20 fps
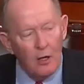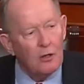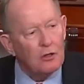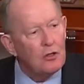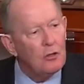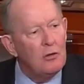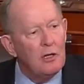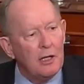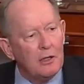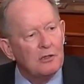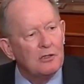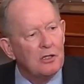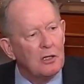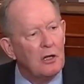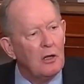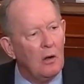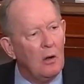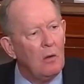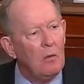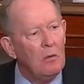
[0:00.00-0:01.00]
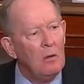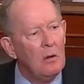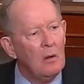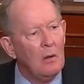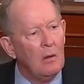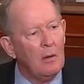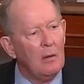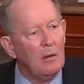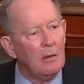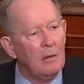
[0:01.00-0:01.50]
Two years ago,
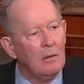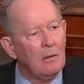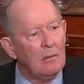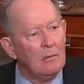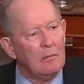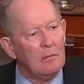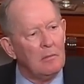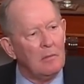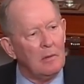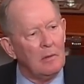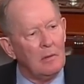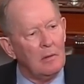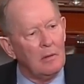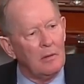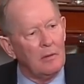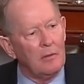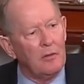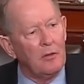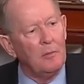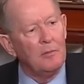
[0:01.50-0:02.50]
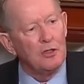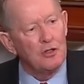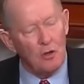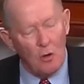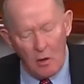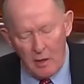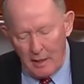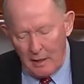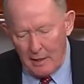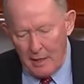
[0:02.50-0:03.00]
the
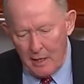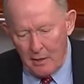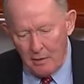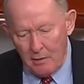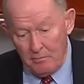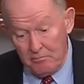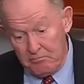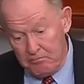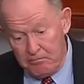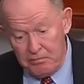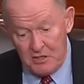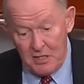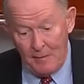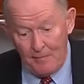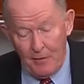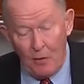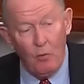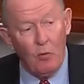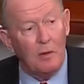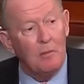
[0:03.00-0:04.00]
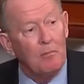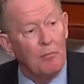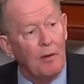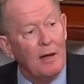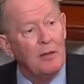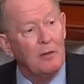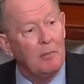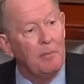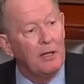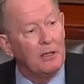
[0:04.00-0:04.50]
majority leader simply wouldn't
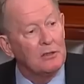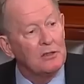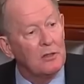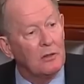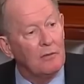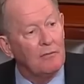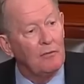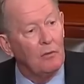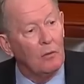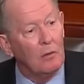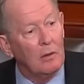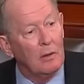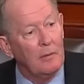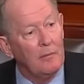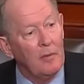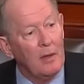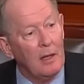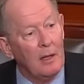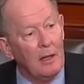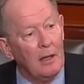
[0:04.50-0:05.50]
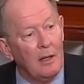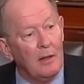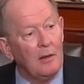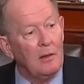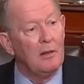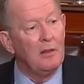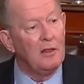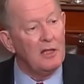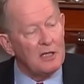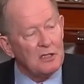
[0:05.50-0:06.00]
bring the bills to the floor.
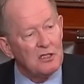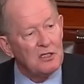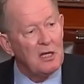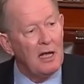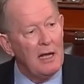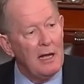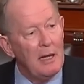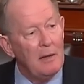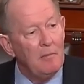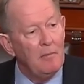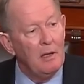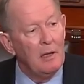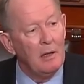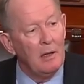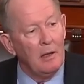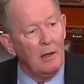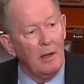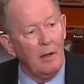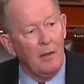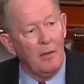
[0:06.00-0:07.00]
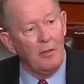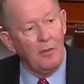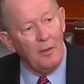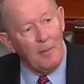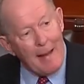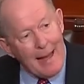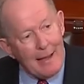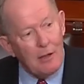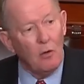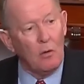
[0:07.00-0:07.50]
This time, the
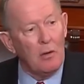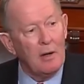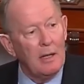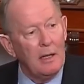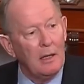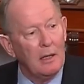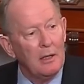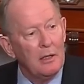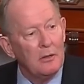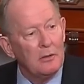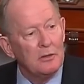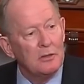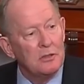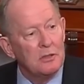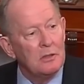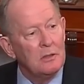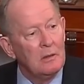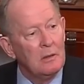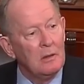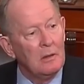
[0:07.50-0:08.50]
minority leaders